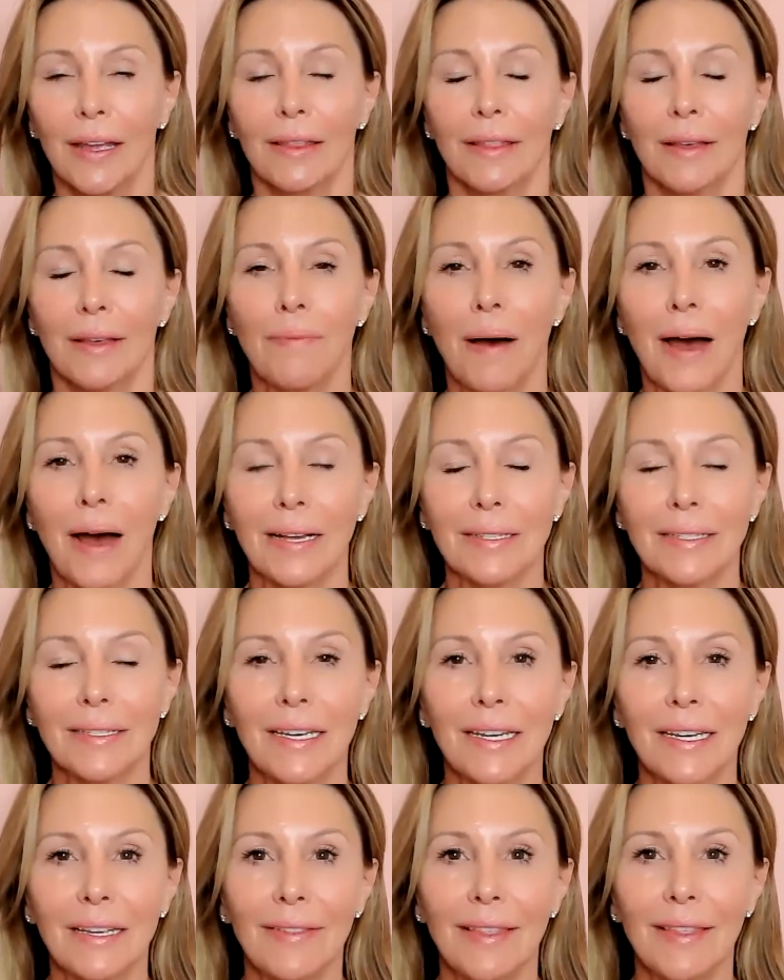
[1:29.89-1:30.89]
The
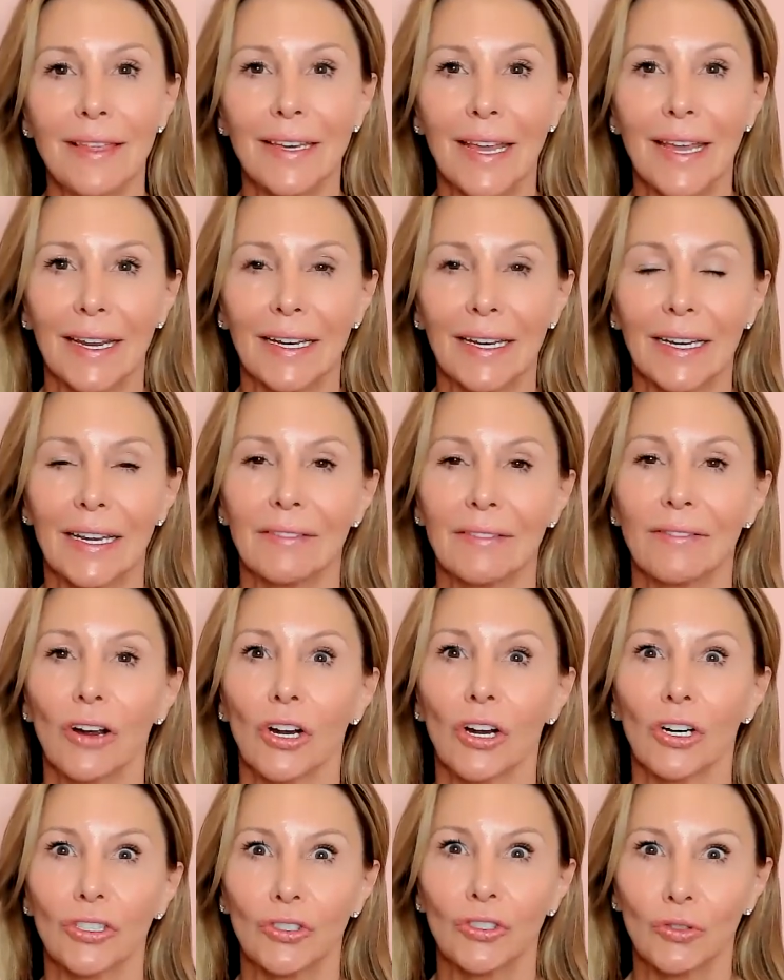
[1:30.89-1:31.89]
positive and the negative
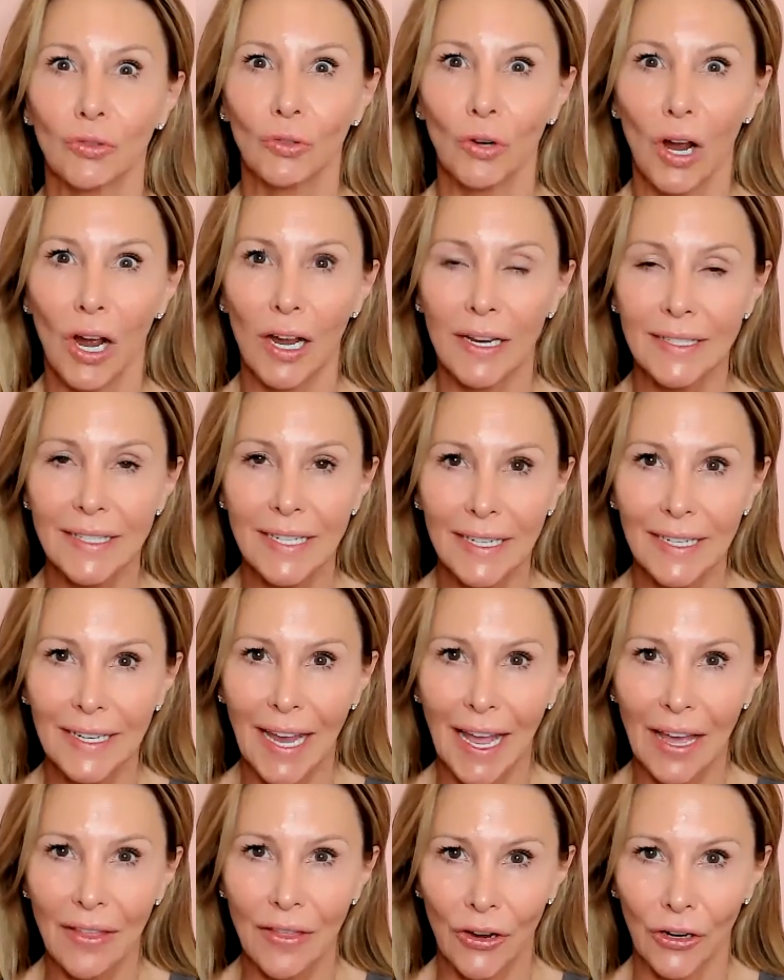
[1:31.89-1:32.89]
are drawn
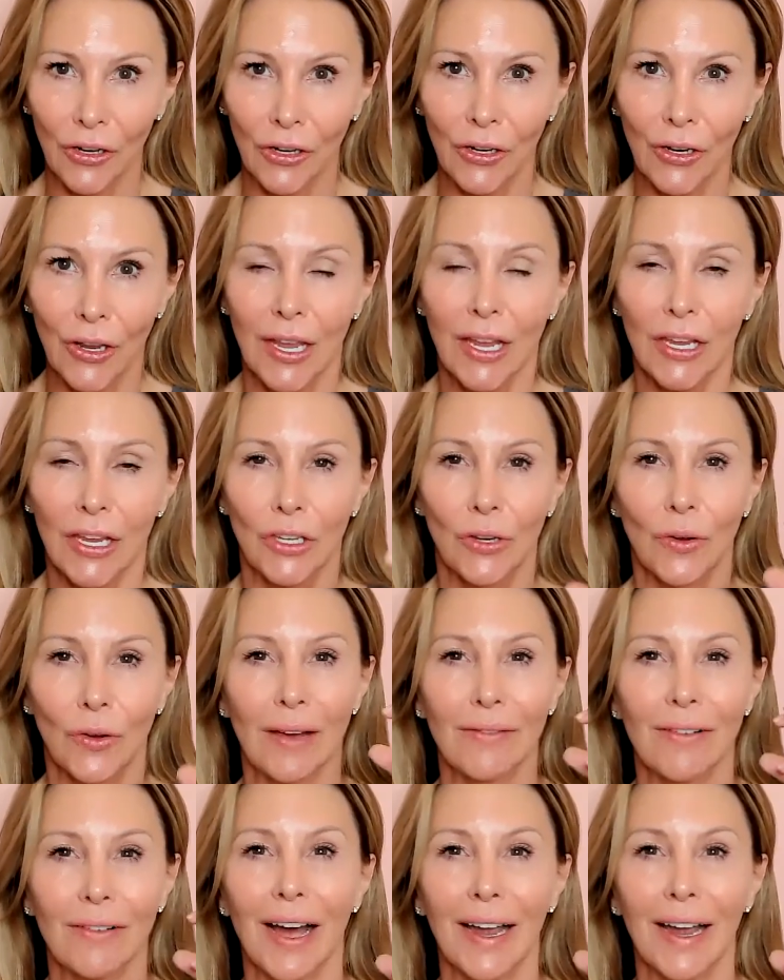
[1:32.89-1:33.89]
together. You
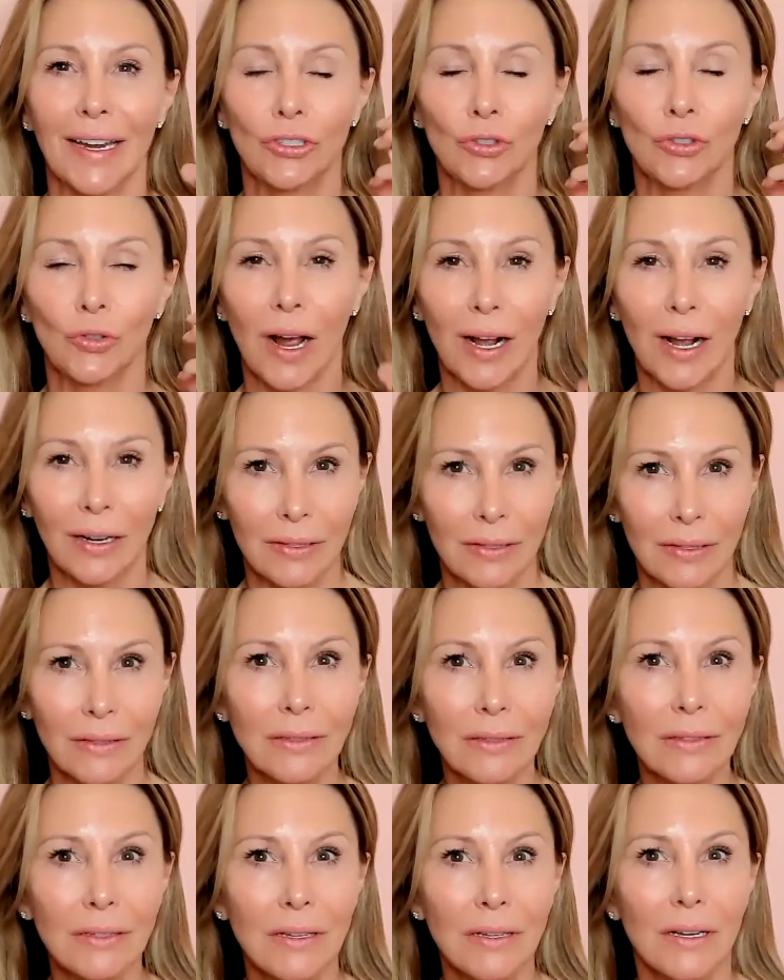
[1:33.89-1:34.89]
have a
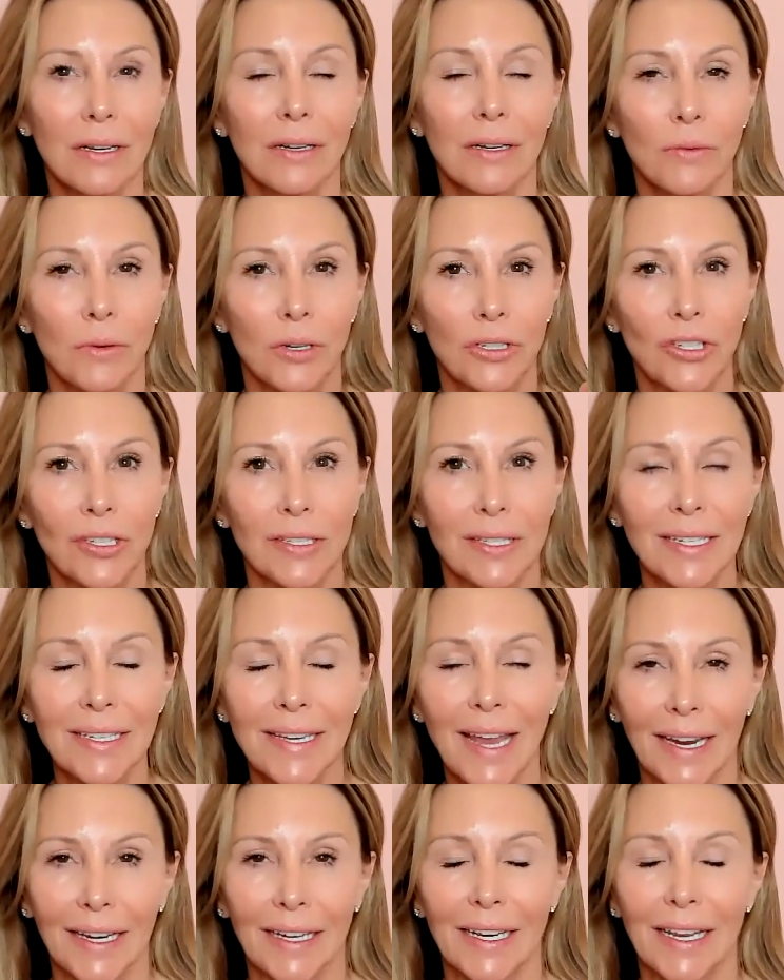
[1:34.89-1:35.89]
hydroxyl, which is a
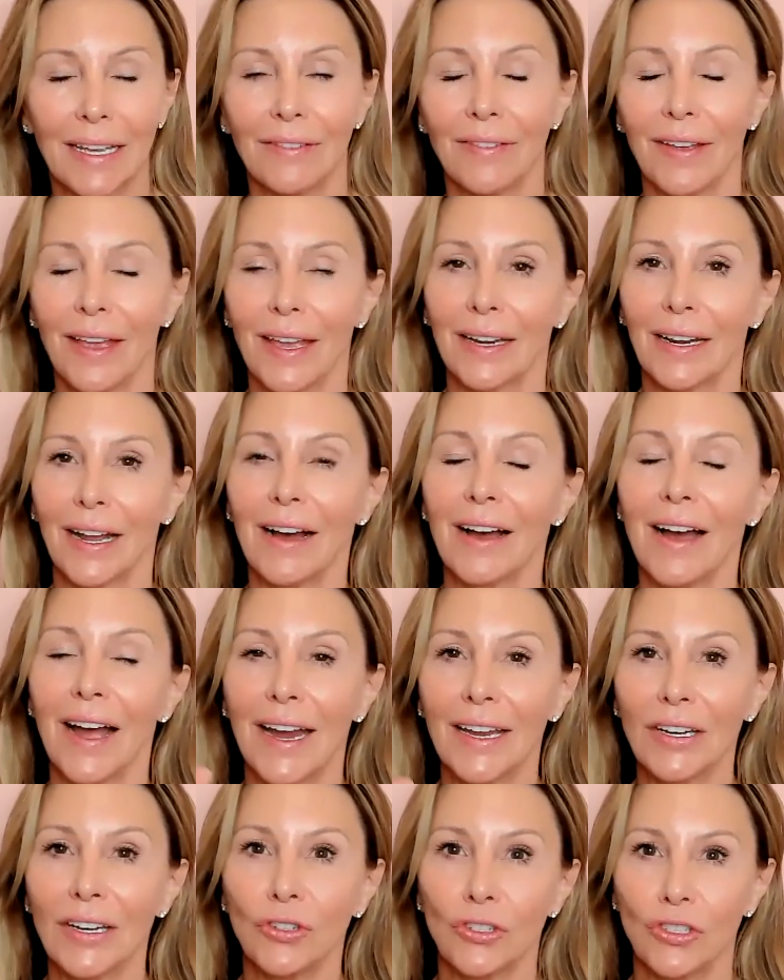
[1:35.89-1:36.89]
negative, and a
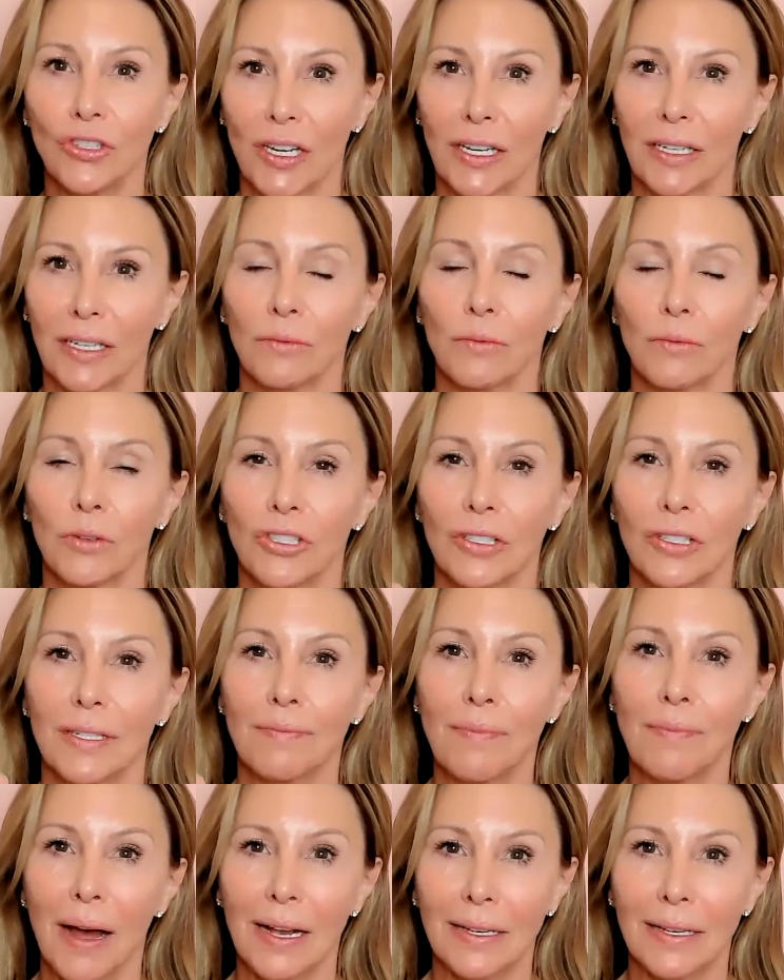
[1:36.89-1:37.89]
hydrogen, which is a
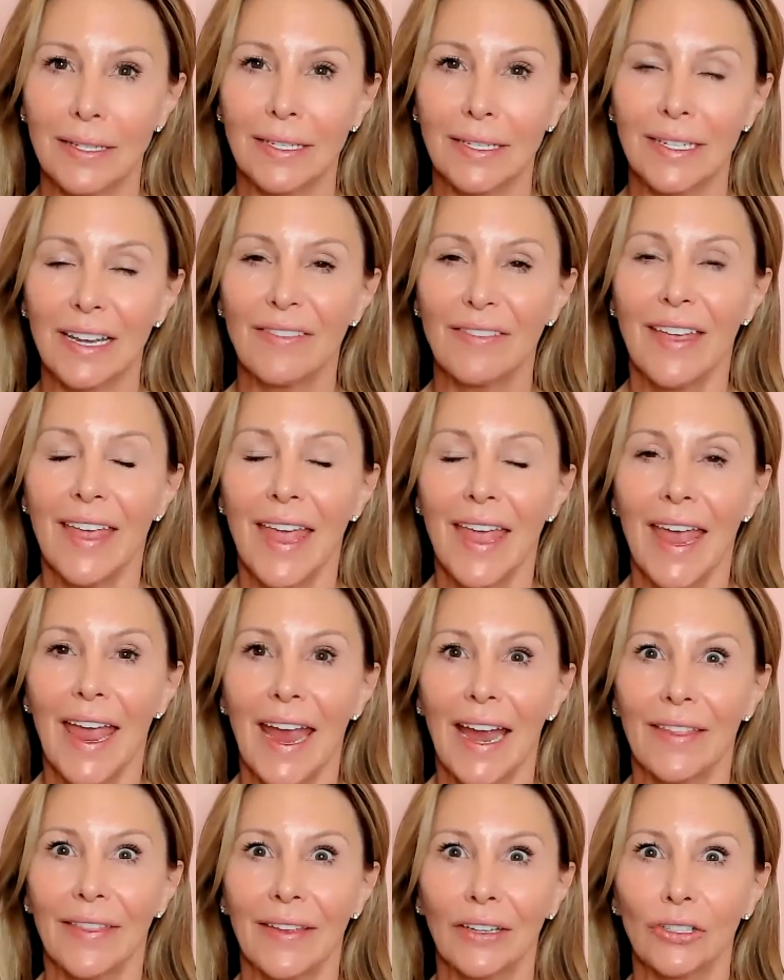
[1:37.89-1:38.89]
positive,
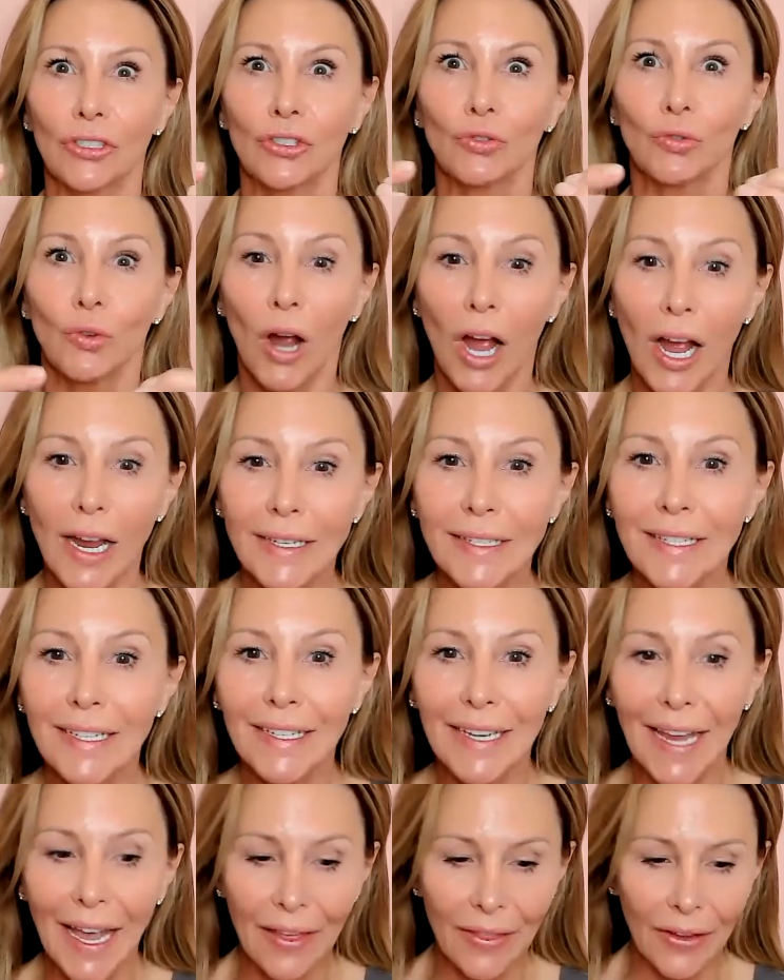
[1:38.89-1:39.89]
and they're drawn
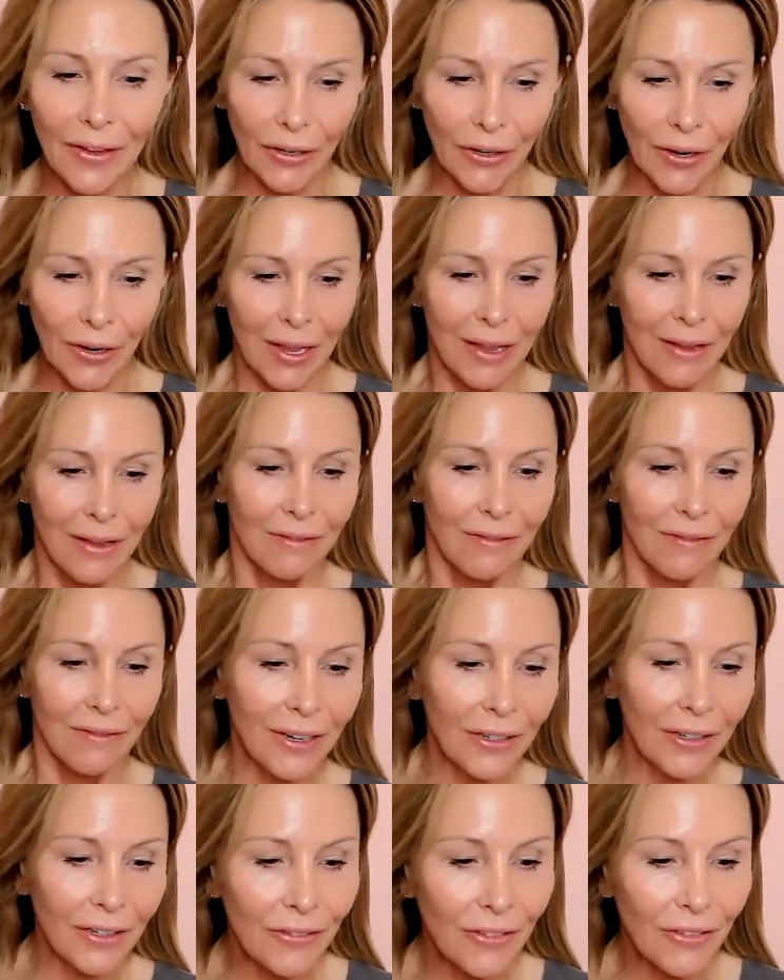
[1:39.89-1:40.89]
together
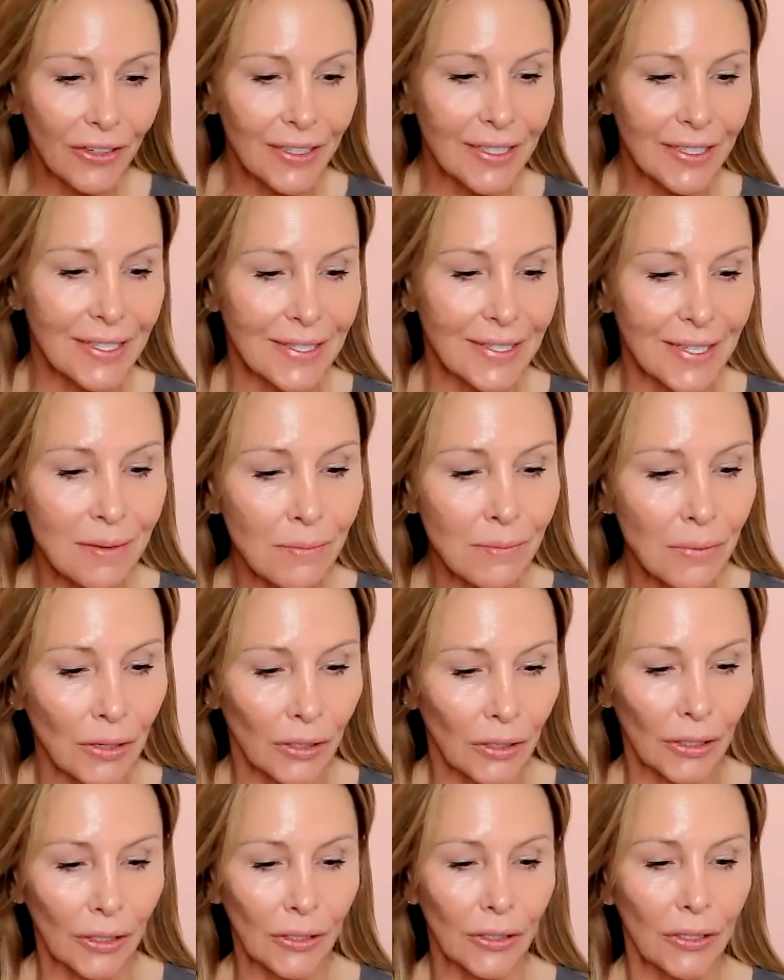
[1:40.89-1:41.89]
very, very
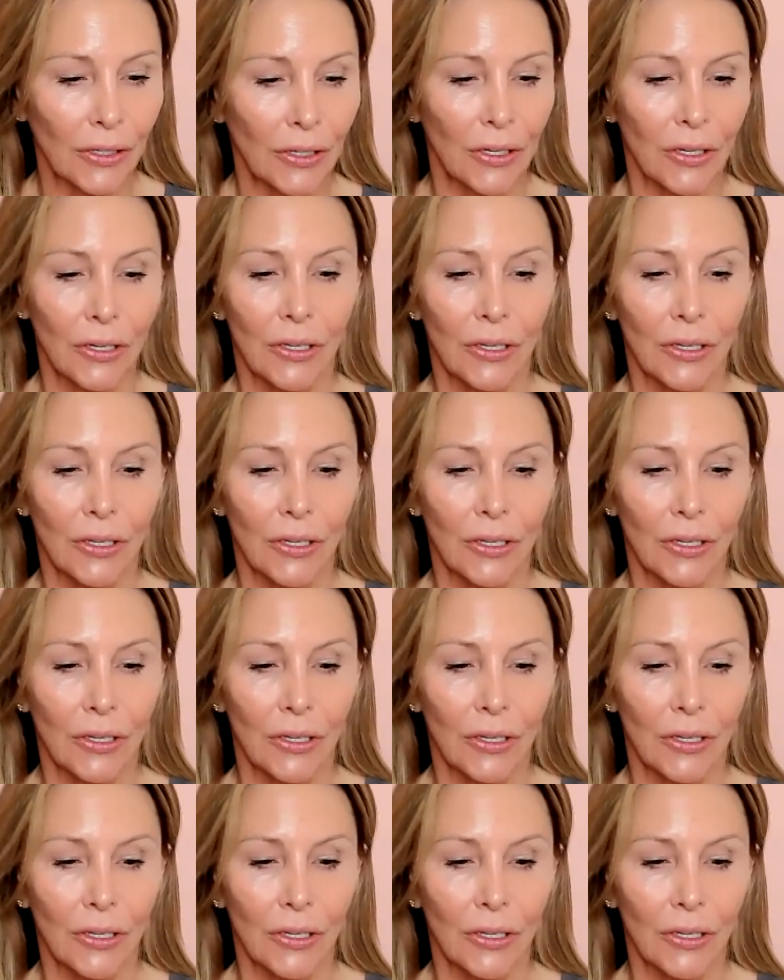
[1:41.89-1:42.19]
similar